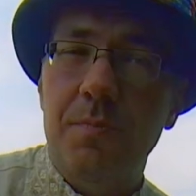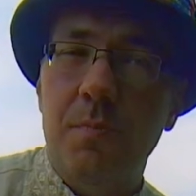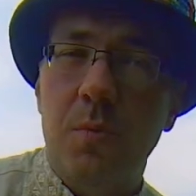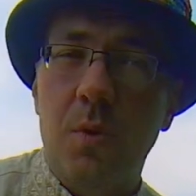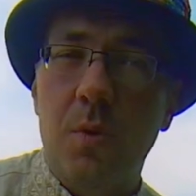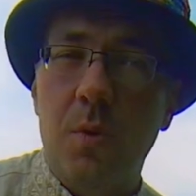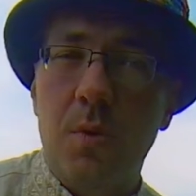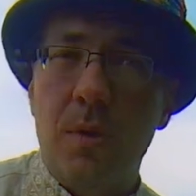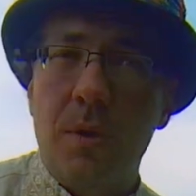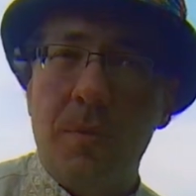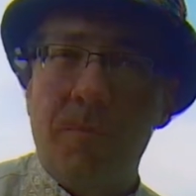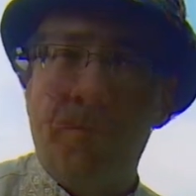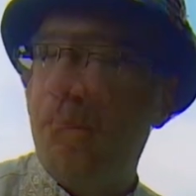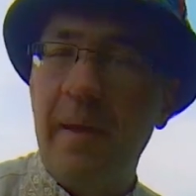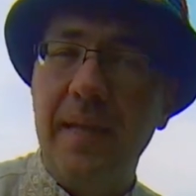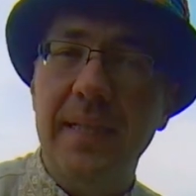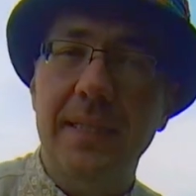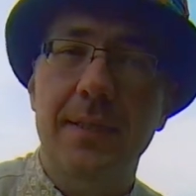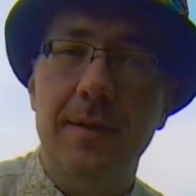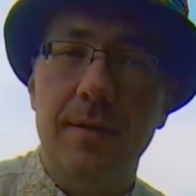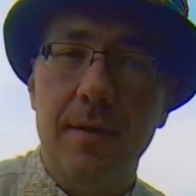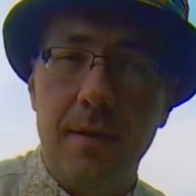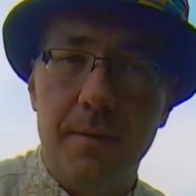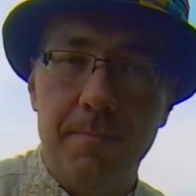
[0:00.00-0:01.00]
more
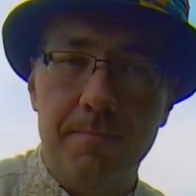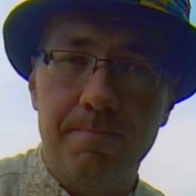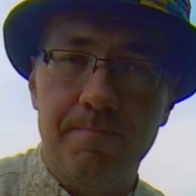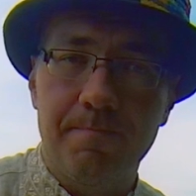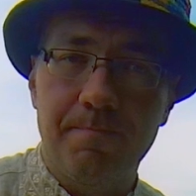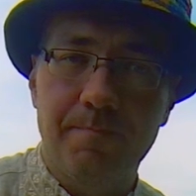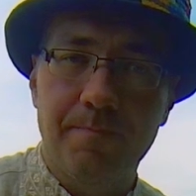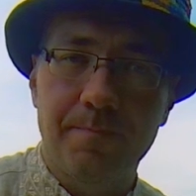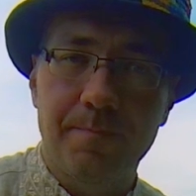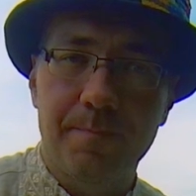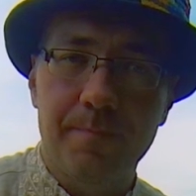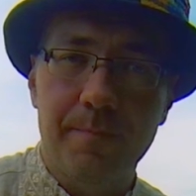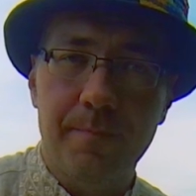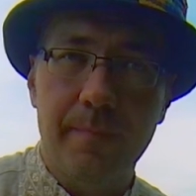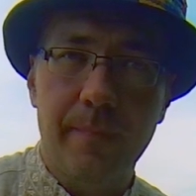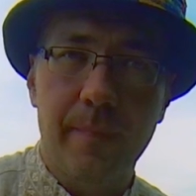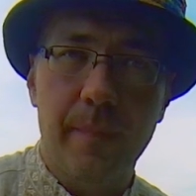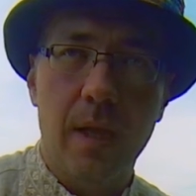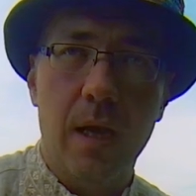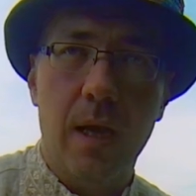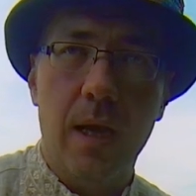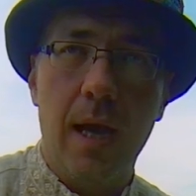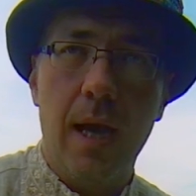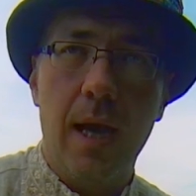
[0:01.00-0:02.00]
bitter
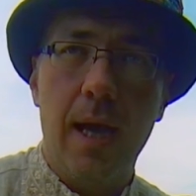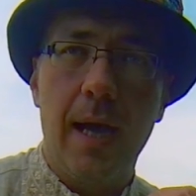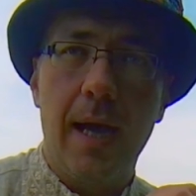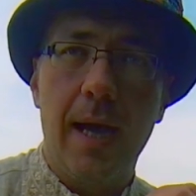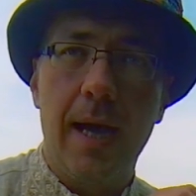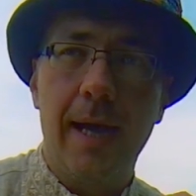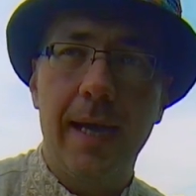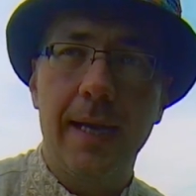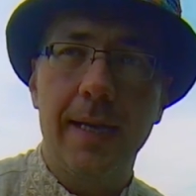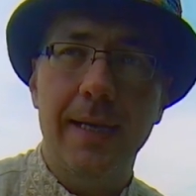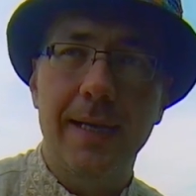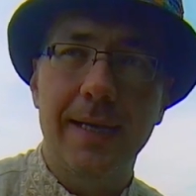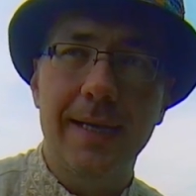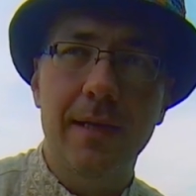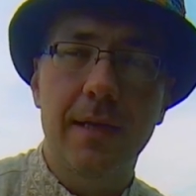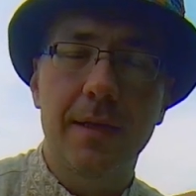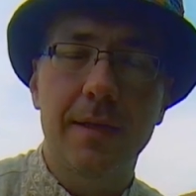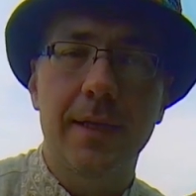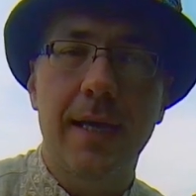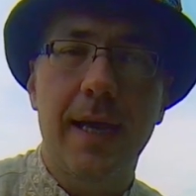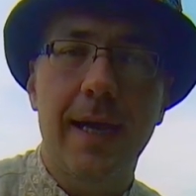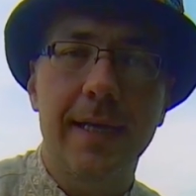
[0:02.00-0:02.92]
and not